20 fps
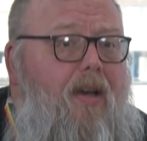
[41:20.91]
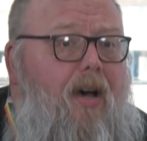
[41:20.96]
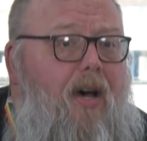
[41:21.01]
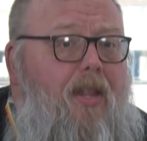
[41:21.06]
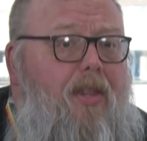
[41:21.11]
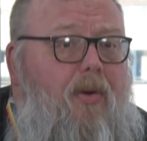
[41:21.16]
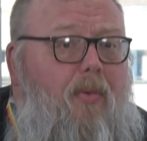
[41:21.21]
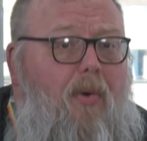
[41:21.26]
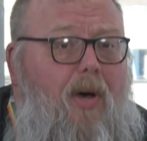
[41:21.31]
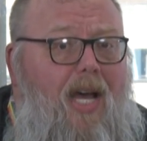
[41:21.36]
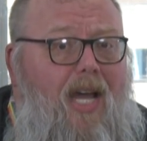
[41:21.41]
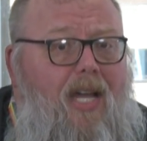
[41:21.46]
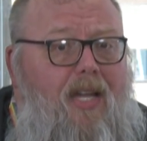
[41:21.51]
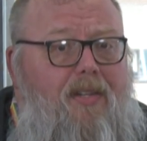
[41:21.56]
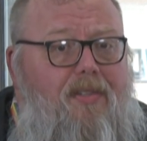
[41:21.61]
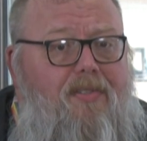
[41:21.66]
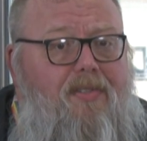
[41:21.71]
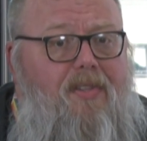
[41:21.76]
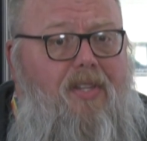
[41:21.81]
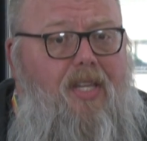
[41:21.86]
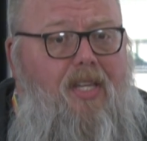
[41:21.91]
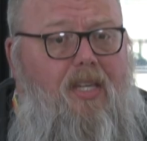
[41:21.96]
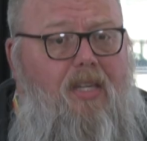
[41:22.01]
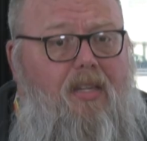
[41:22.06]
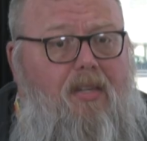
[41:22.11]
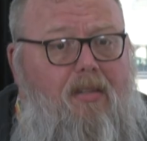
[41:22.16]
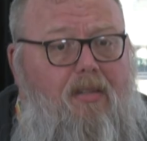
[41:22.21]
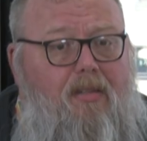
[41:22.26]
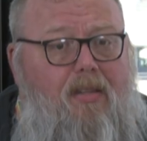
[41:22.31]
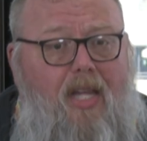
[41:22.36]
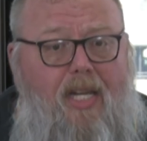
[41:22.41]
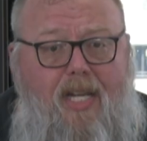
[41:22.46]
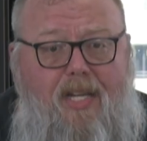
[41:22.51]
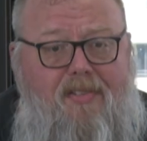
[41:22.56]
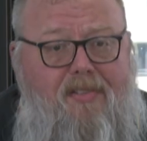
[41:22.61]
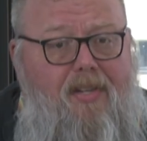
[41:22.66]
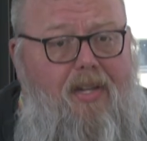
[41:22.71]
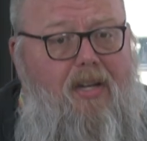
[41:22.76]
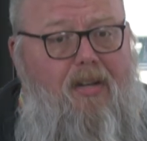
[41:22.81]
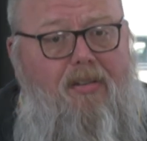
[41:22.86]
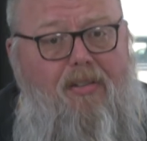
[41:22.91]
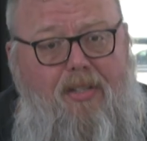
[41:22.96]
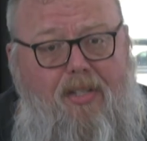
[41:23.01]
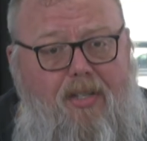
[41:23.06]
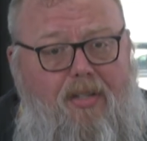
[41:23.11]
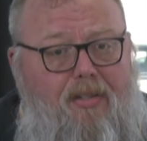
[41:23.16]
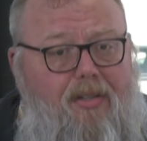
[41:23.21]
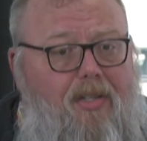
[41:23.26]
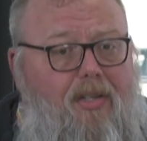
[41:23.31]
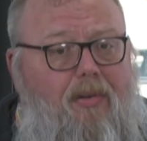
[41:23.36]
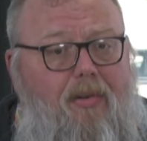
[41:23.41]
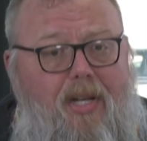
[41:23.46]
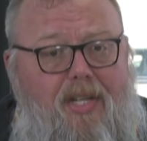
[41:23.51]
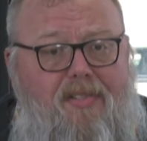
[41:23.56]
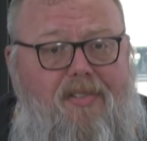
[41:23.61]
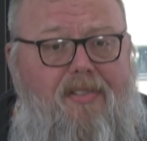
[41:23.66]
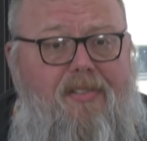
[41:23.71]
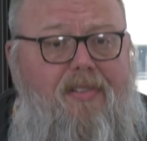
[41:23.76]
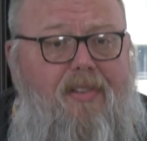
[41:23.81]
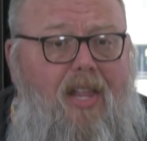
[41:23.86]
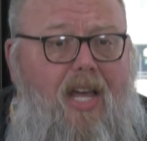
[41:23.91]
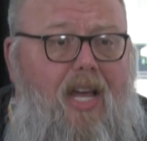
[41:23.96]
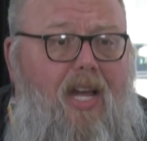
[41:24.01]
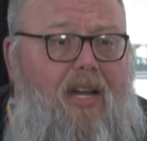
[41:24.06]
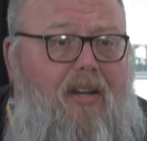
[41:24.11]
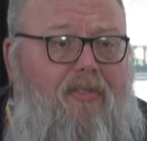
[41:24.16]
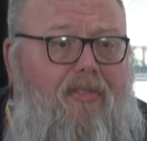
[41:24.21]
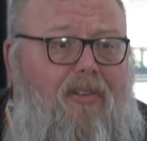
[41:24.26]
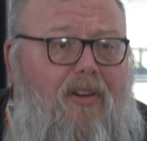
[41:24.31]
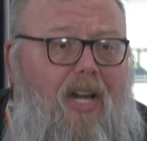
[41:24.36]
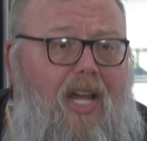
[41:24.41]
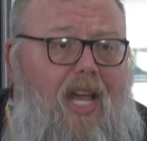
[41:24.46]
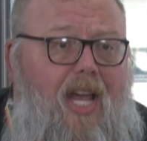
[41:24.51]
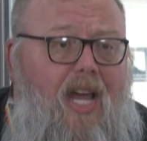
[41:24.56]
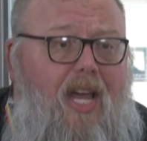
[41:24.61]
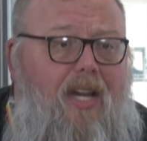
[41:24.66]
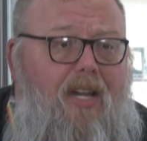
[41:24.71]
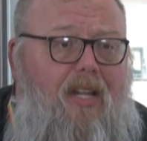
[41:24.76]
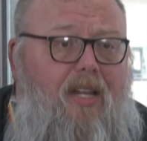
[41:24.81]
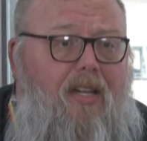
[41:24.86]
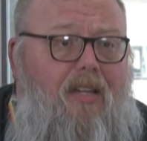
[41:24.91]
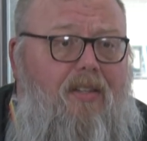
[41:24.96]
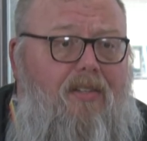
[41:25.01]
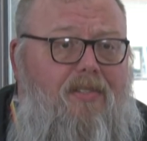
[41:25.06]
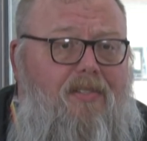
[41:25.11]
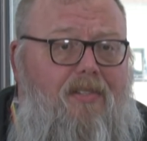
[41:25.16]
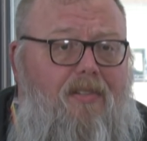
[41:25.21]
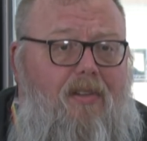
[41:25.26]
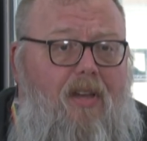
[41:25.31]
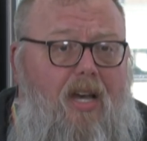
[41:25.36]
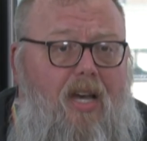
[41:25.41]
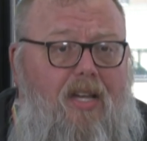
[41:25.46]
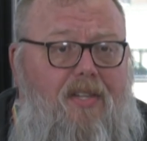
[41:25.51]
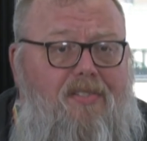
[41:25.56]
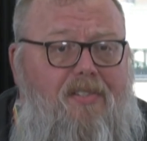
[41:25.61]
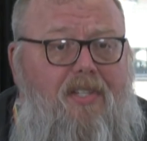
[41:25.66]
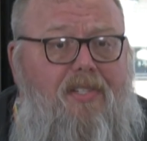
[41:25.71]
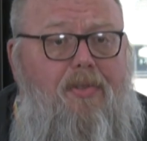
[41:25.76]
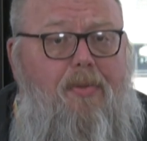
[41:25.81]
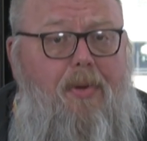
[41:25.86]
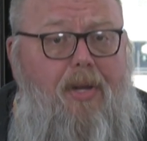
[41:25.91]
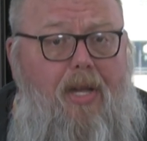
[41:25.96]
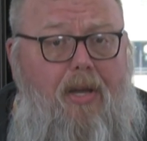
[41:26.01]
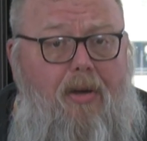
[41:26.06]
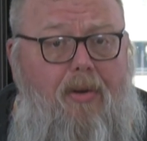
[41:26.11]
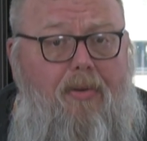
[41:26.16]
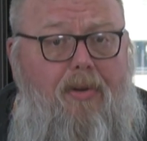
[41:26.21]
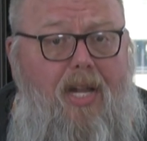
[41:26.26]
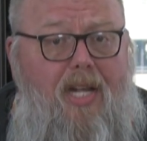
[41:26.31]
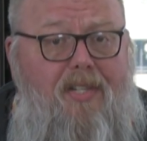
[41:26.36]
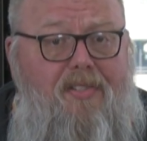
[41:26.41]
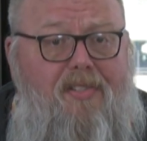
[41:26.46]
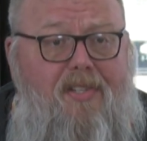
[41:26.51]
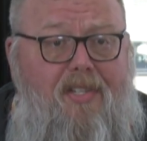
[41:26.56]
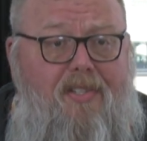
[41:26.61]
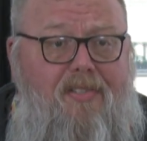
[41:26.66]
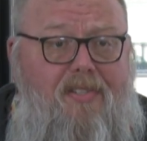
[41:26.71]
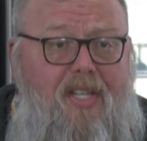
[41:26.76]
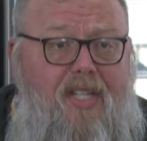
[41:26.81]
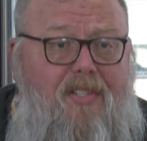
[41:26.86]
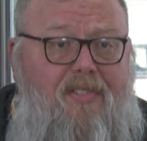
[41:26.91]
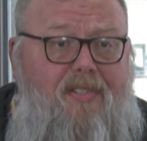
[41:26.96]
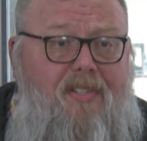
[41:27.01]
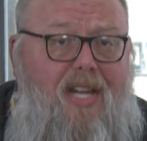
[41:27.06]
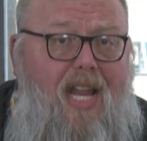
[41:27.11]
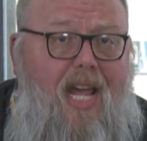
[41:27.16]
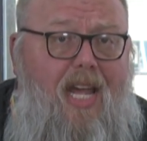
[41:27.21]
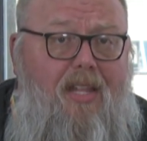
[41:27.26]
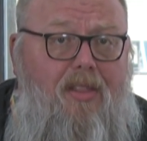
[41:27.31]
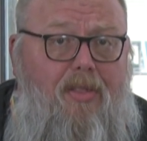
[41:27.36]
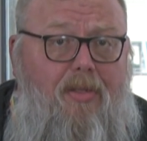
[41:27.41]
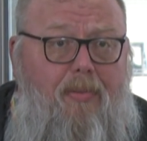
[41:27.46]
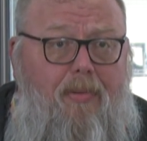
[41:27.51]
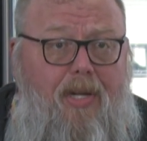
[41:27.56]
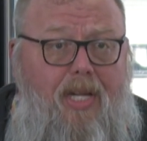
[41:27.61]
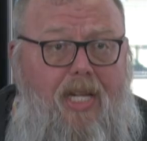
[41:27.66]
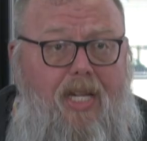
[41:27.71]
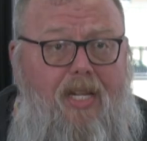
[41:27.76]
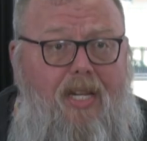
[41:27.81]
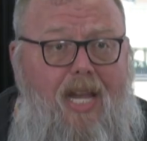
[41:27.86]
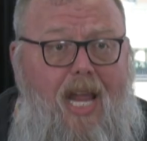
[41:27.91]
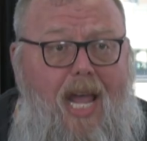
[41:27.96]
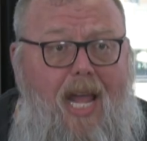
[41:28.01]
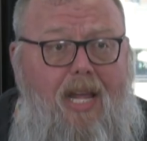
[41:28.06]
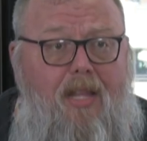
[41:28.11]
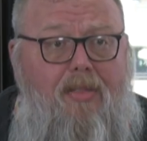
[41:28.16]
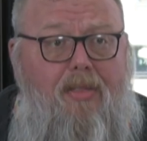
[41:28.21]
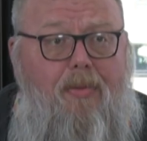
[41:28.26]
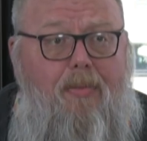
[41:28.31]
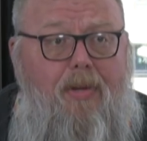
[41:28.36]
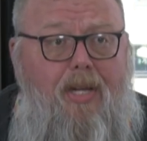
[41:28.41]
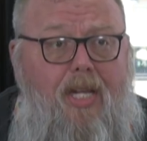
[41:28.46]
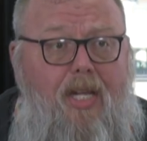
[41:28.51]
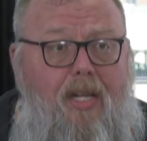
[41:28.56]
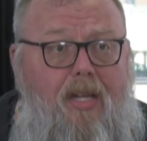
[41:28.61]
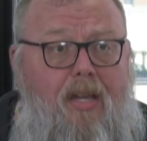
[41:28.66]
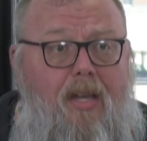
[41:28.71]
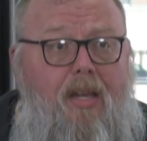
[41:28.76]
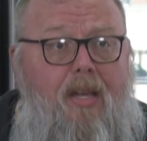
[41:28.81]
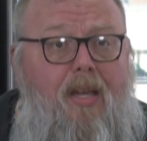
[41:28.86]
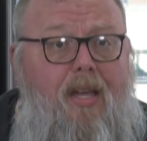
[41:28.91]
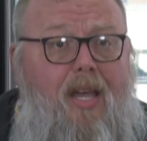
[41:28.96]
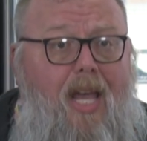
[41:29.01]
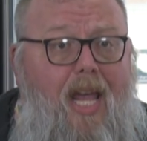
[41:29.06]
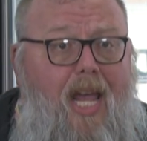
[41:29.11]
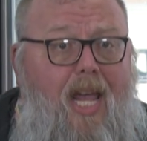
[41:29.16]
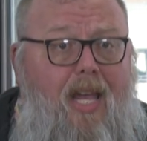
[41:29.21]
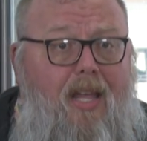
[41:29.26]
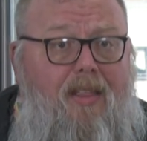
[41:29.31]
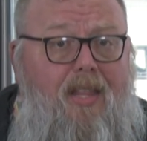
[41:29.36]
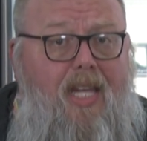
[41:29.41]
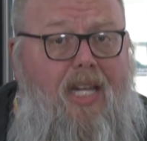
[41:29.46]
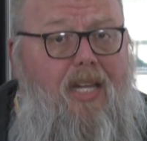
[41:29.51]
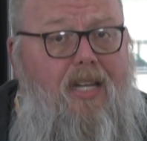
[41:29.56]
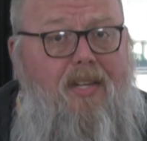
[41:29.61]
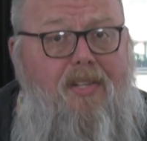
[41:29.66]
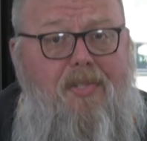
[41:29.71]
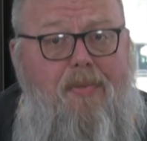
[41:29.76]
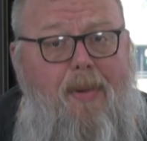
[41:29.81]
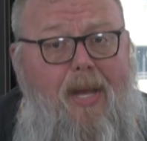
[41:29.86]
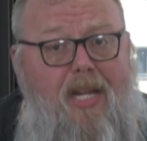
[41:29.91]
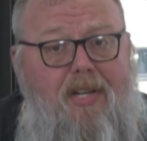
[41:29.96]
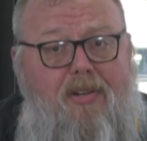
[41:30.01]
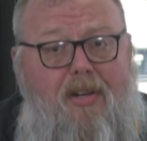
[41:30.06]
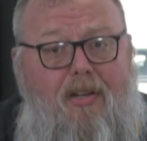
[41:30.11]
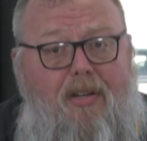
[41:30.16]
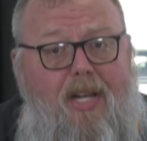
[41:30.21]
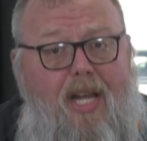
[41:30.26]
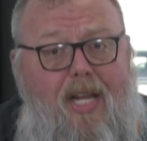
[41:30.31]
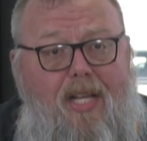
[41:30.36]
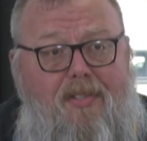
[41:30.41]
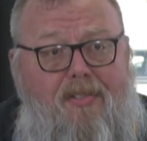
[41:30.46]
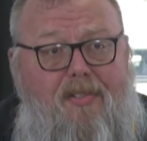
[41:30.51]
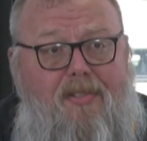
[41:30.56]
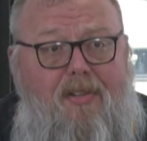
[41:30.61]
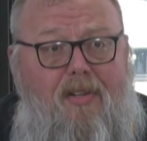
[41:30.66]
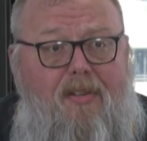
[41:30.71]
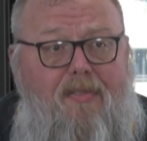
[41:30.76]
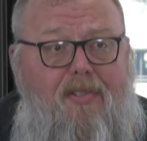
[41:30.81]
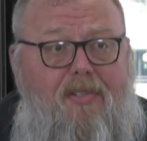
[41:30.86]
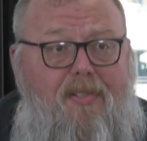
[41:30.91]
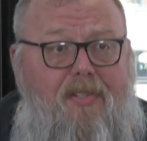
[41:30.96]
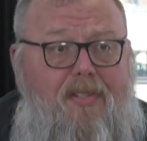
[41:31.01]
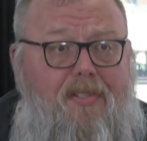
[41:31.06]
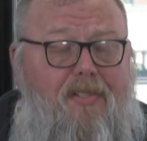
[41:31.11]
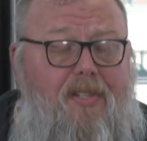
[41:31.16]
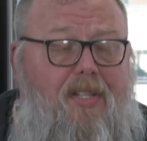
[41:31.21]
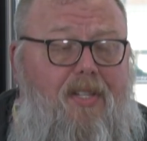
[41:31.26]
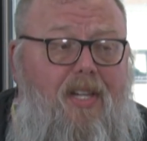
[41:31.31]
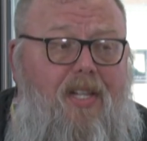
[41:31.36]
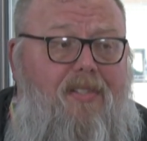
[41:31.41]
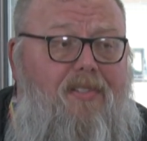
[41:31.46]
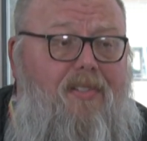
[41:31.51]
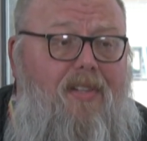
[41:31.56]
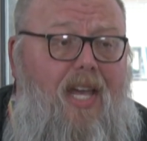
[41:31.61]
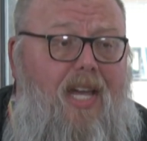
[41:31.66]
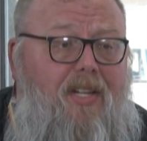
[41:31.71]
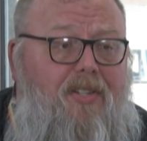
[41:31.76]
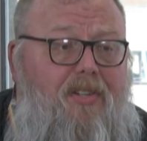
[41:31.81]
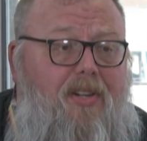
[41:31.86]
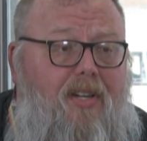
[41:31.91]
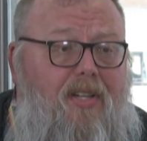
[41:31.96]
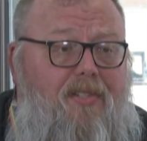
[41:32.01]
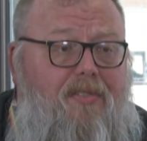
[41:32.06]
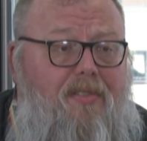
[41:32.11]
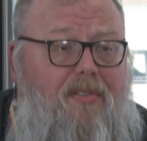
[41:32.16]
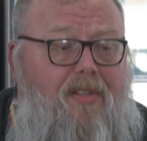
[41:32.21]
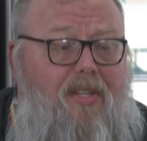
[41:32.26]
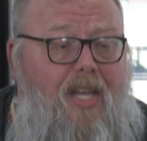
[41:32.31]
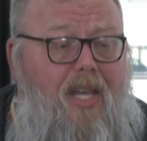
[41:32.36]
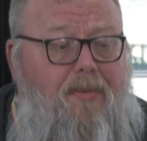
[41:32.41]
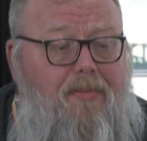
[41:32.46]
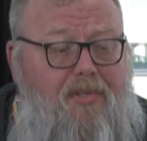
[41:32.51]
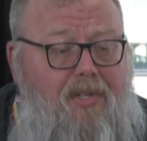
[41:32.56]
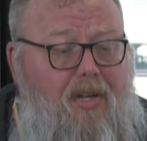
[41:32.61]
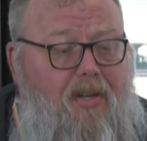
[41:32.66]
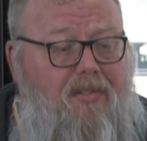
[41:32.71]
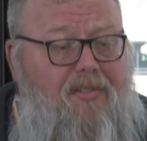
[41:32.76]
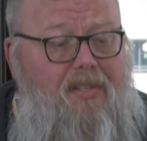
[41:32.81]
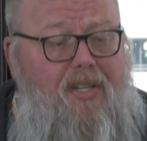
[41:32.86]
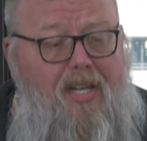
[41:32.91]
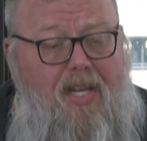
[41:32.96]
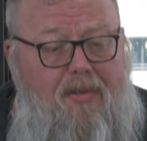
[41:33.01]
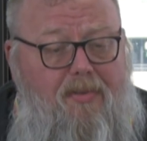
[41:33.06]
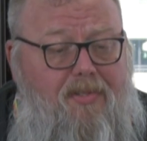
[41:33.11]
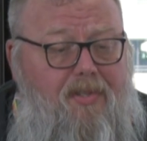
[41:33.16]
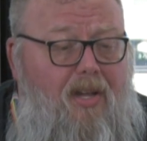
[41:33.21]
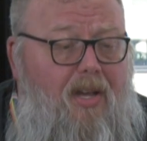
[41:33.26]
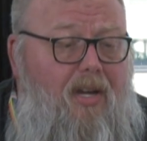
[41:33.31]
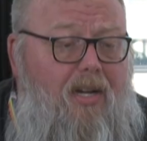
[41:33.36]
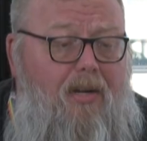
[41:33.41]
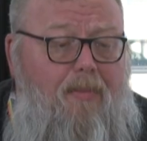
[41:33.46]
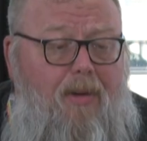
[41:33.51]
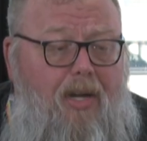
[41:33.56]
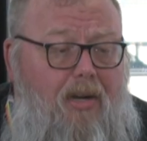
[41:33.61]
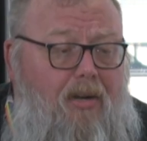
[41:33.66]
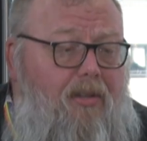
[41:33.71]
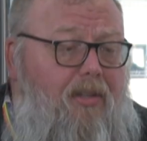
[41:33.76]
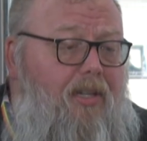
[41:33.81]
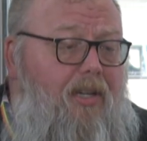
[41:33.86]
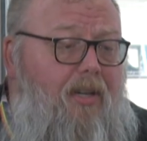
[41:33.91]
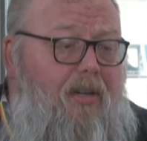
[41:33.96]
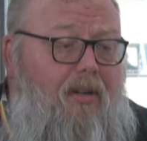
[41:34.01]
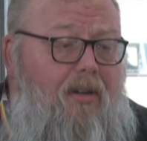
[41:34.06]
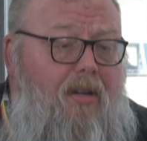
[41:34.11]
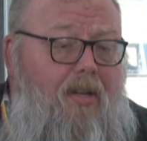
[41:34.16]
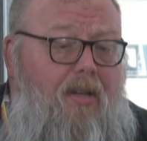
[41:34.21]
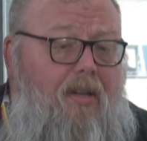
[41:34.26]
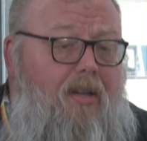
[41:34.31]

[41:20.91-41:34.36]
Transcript: Otherwise, like I said earlier, the crisis line for AID is 630-966-9393, and they can dispatch all kinds of services. It's not just the MCRT I was talking about earlier.